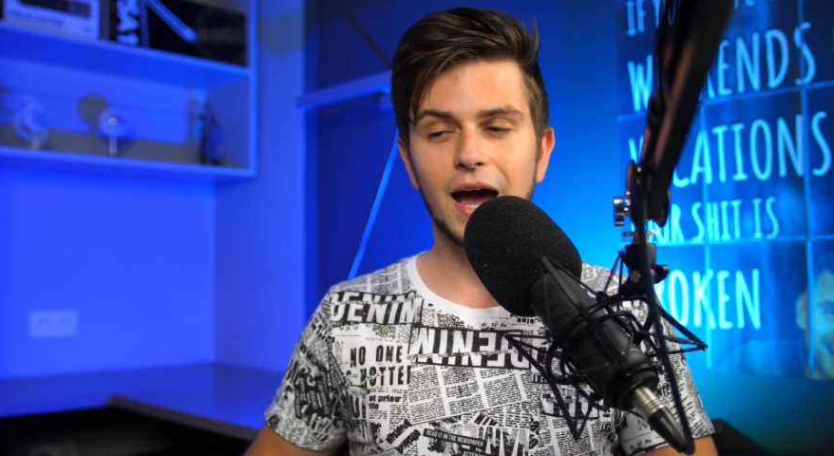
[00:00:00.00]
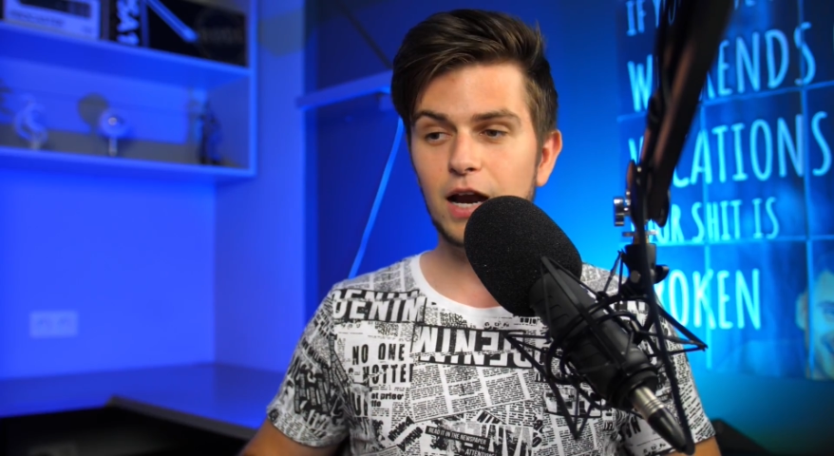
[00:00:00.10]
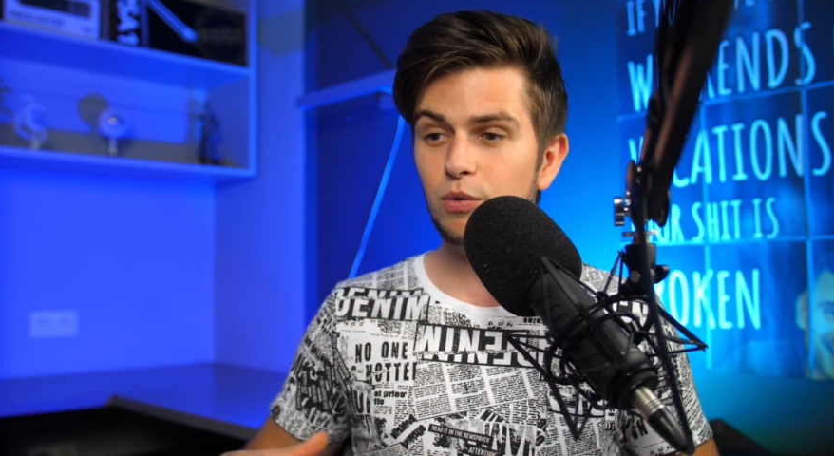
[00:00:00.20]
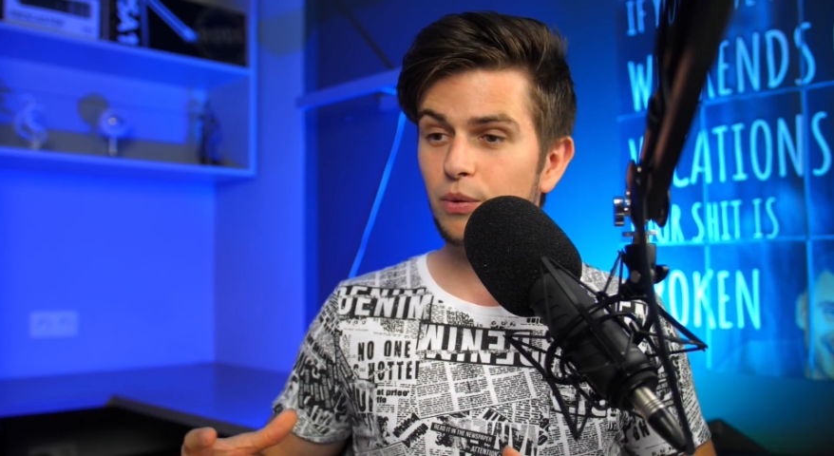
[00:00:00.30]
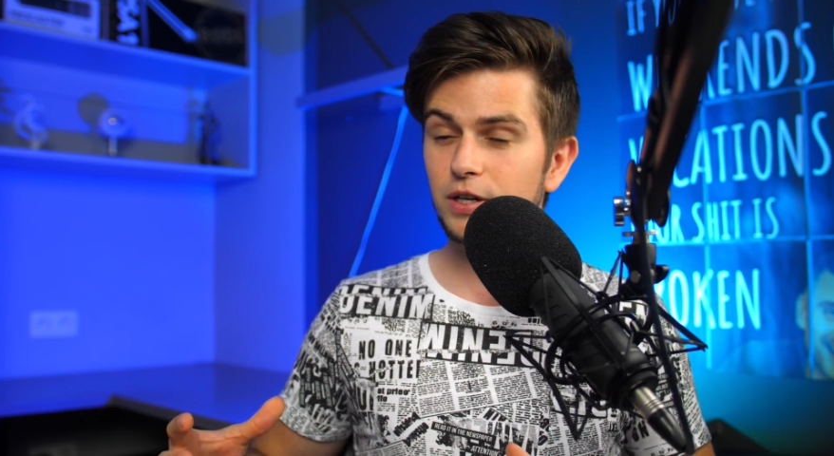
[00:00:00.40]

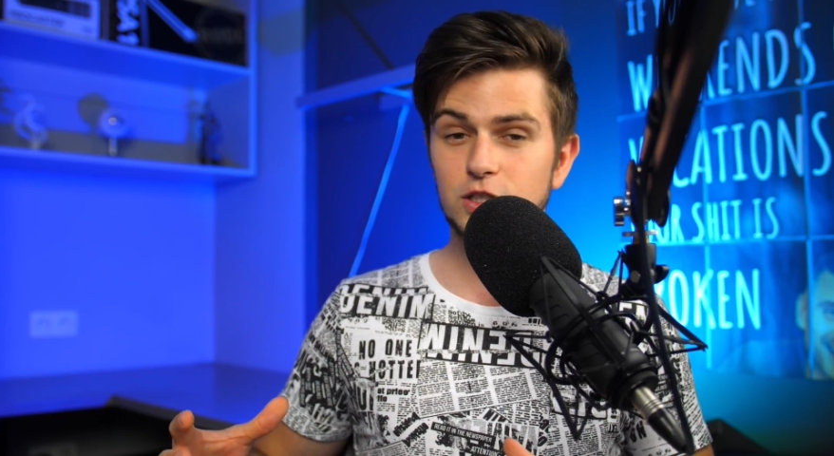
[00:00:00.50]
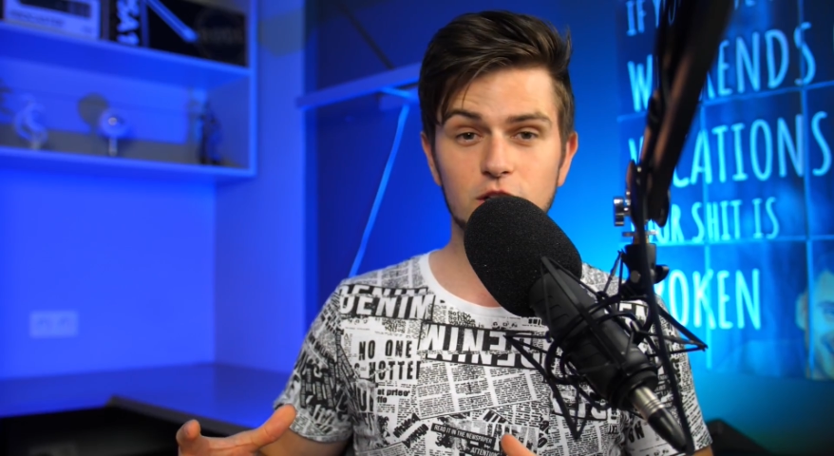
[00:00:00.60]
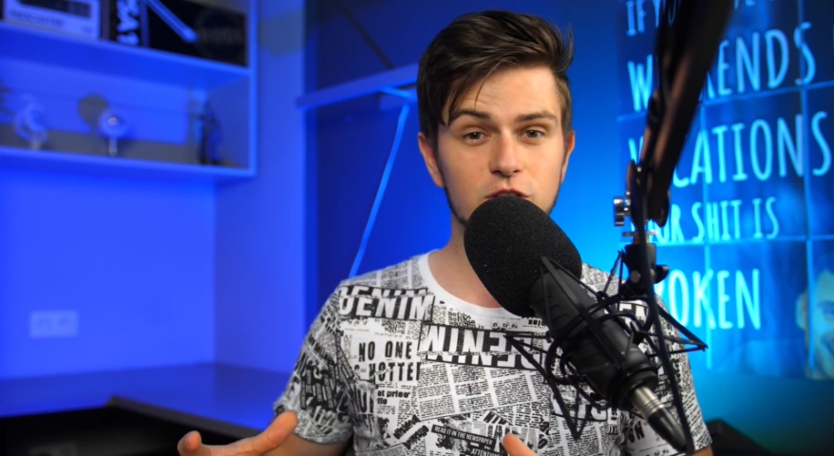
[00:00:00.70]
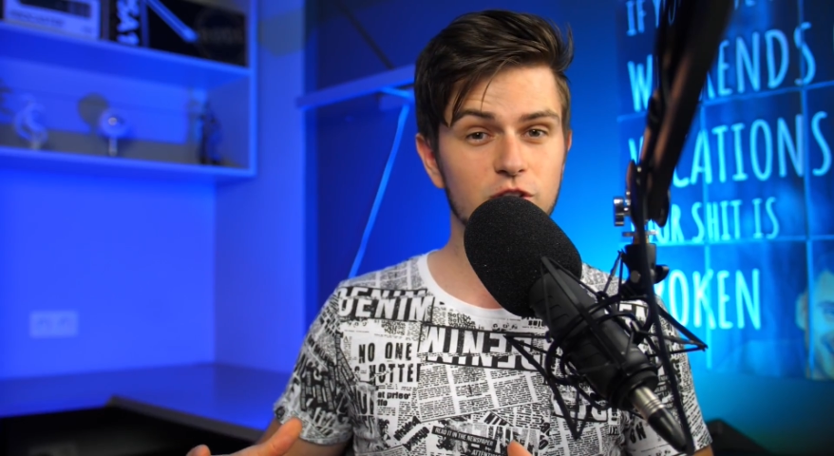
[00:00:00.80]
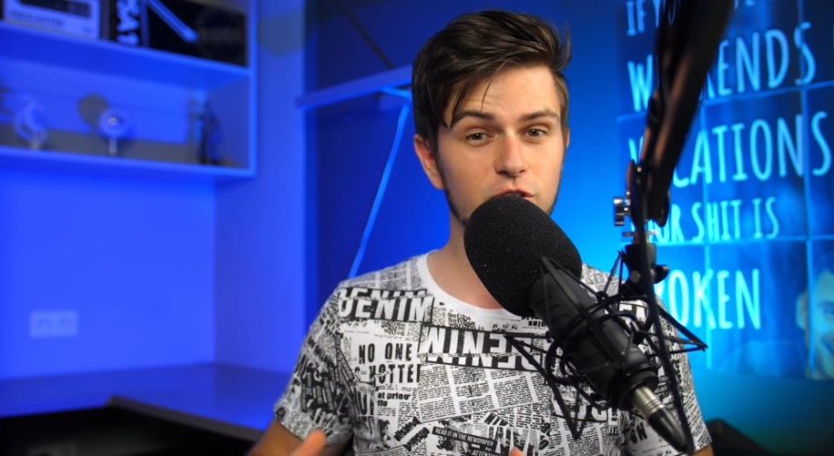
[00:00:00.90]
and we will
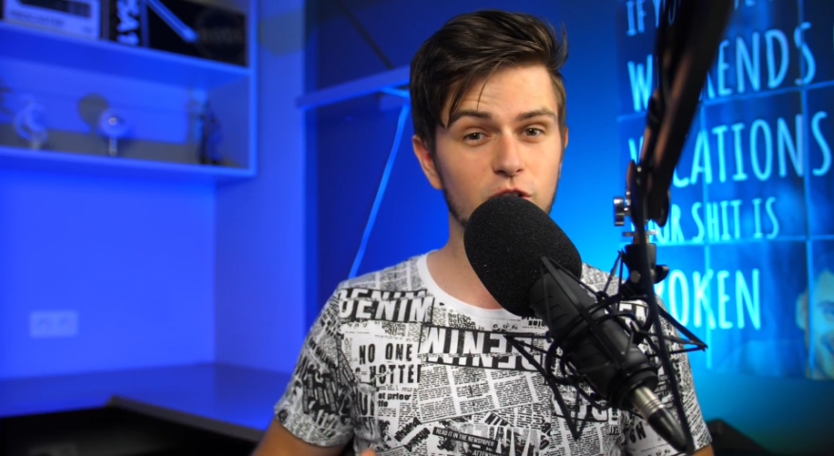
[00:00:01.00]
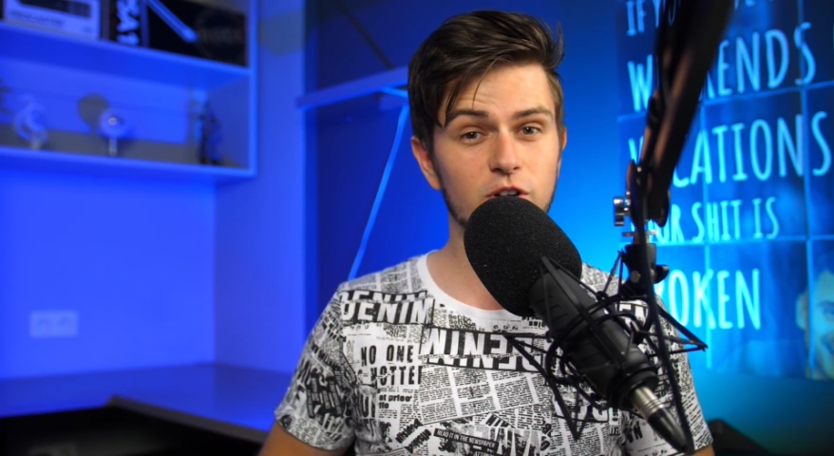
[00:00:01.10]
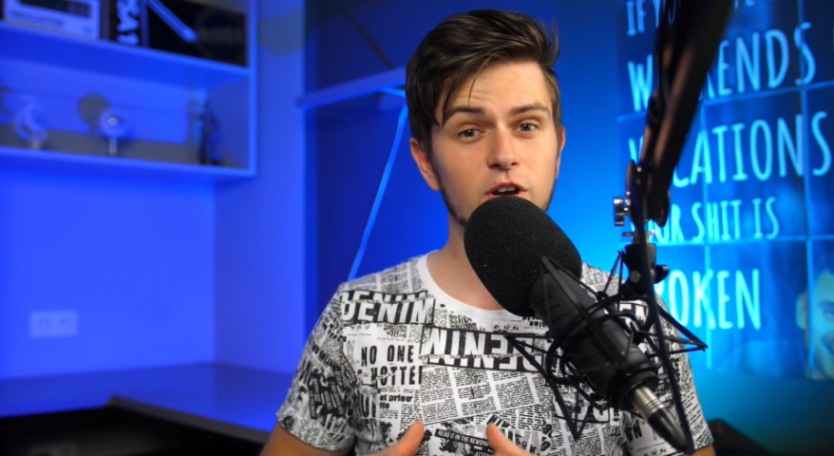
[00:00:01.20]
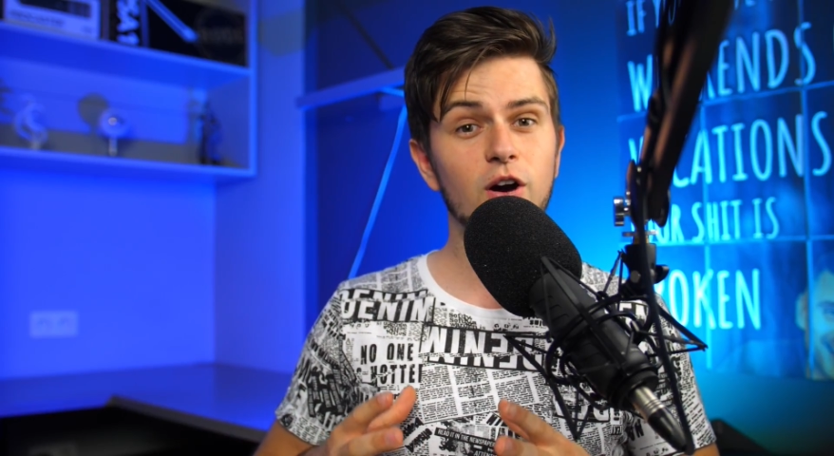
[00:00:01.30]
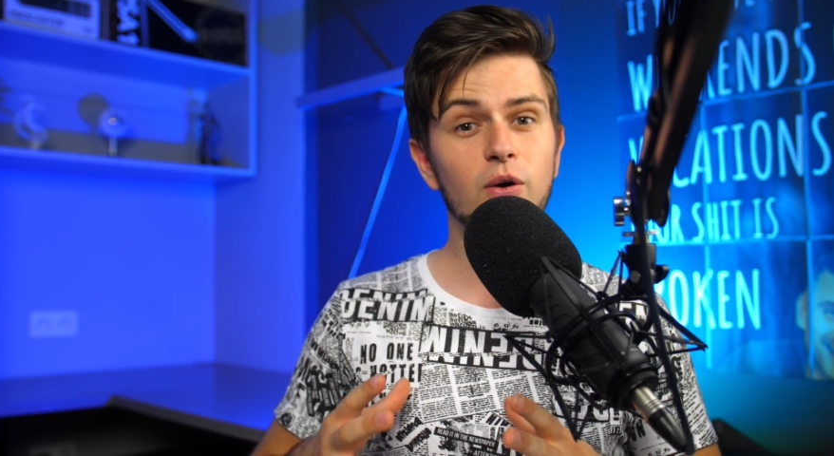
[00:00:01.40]
just
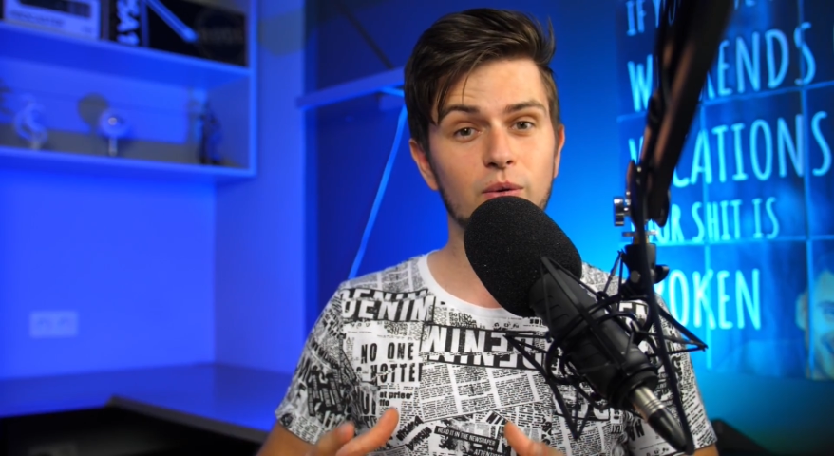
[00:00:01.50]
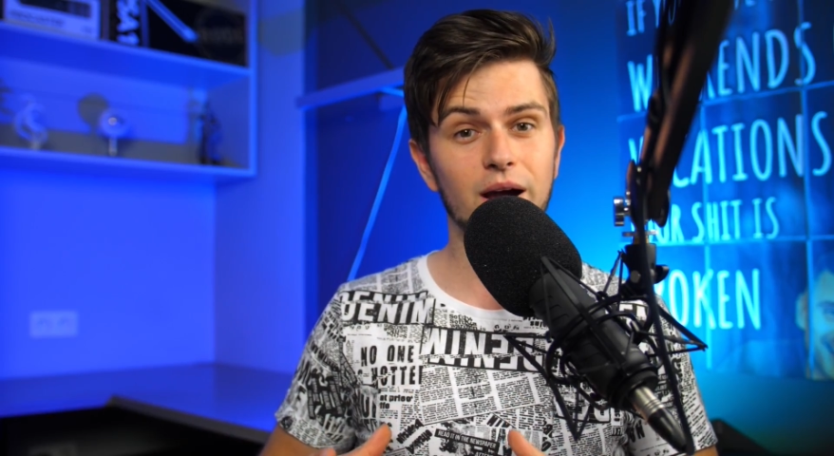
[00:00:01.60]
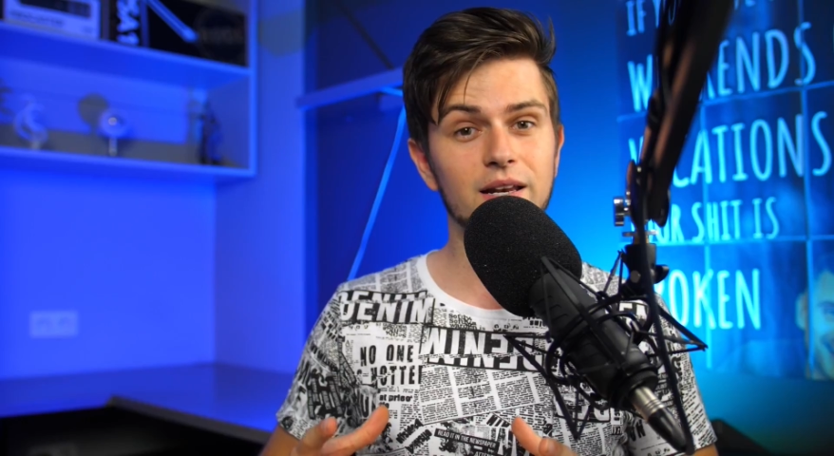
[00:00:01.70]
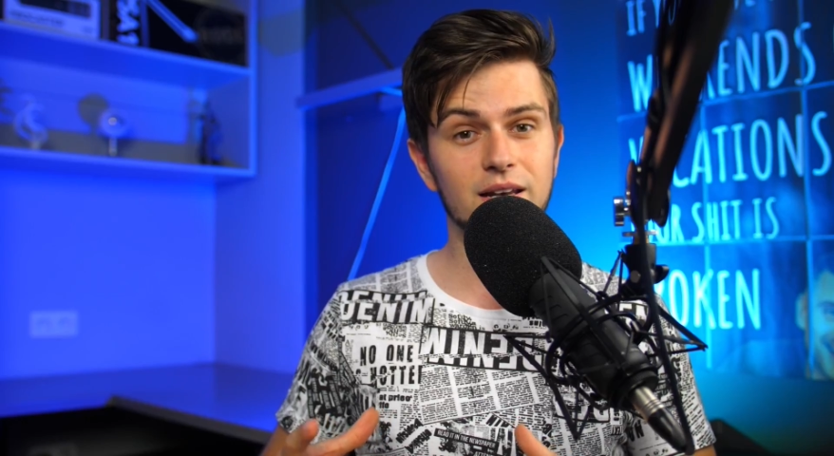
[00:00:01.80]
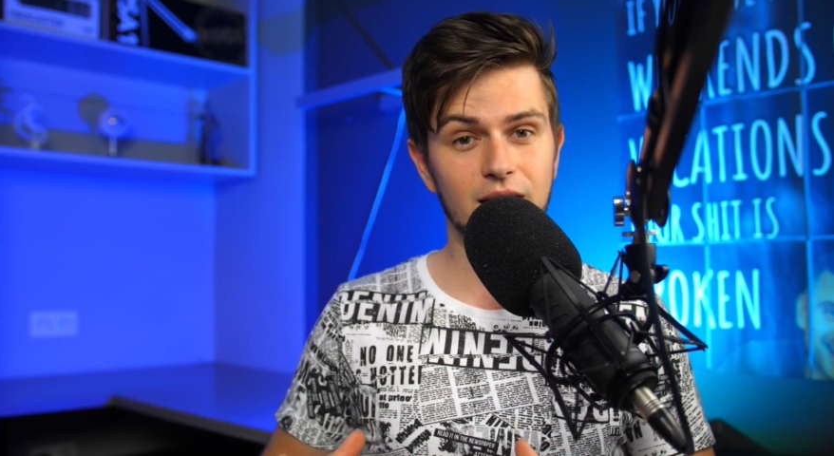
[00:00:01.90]
start right